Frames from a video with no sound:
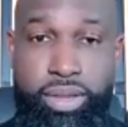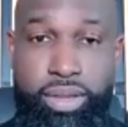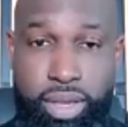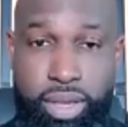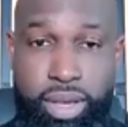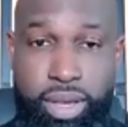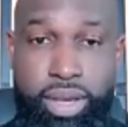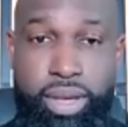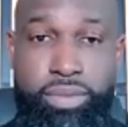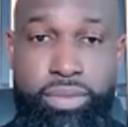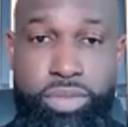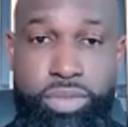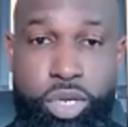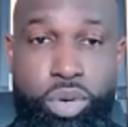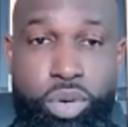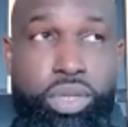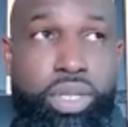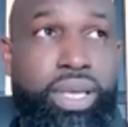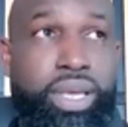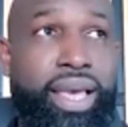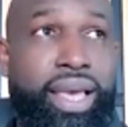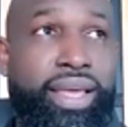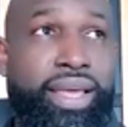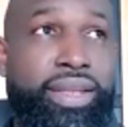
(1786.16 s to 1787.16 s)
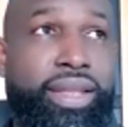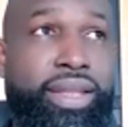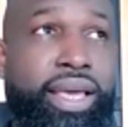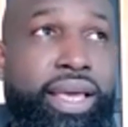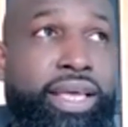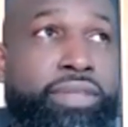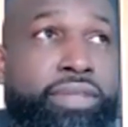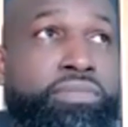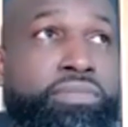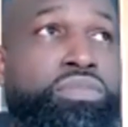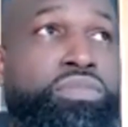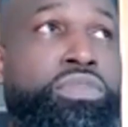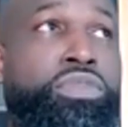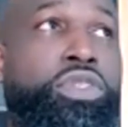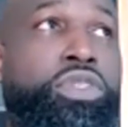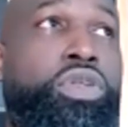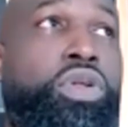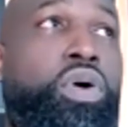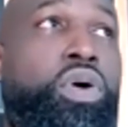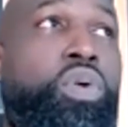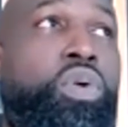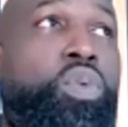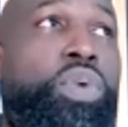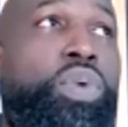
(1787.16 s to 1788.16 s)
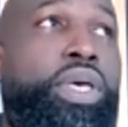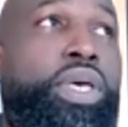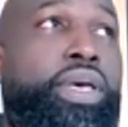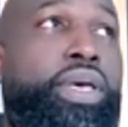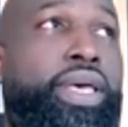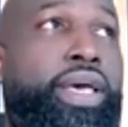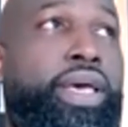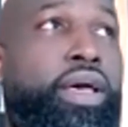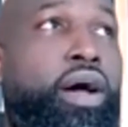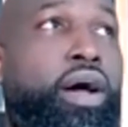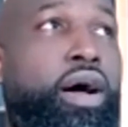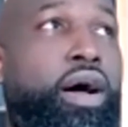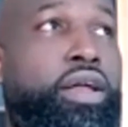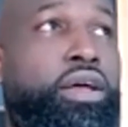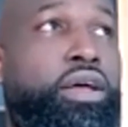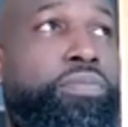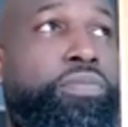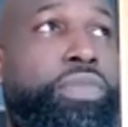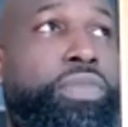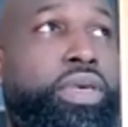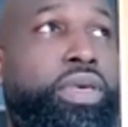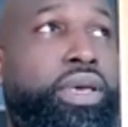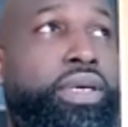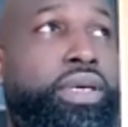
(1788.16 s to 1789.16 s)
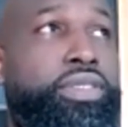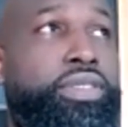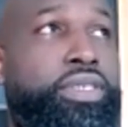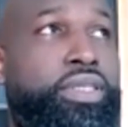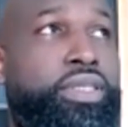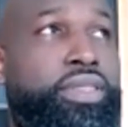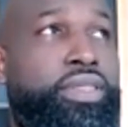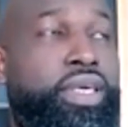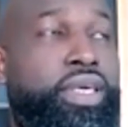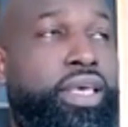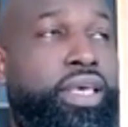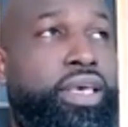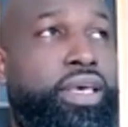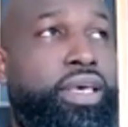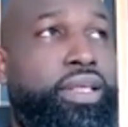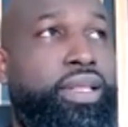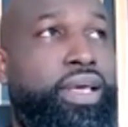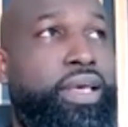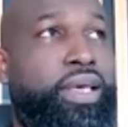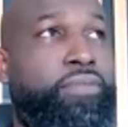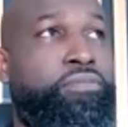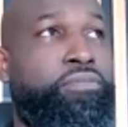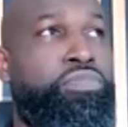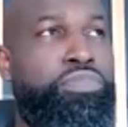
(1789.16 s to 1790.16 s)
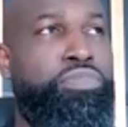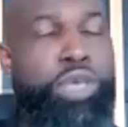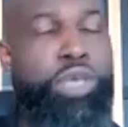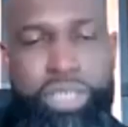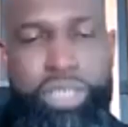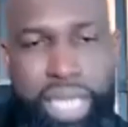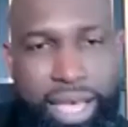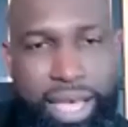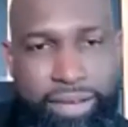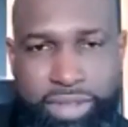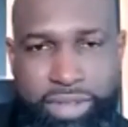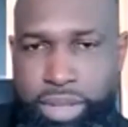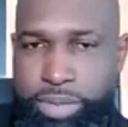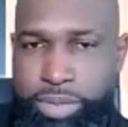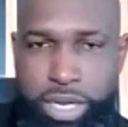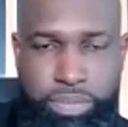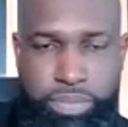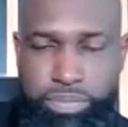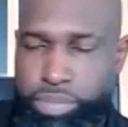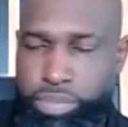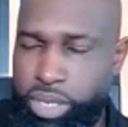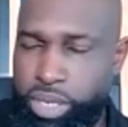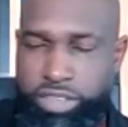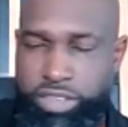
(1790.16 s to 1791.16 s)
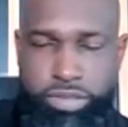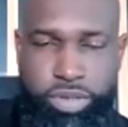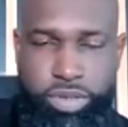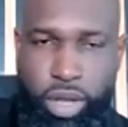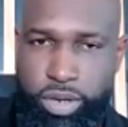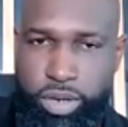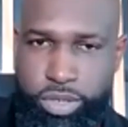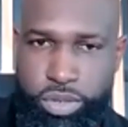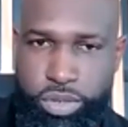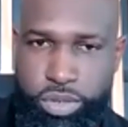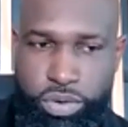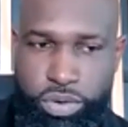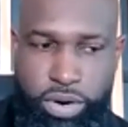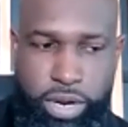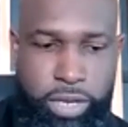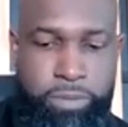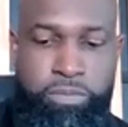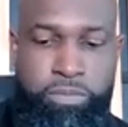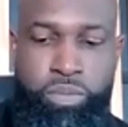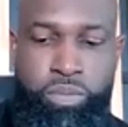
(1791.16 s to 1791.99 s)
yeah, totally. And we could get caught up into thinking, like, because I have limiting beliefs also, right?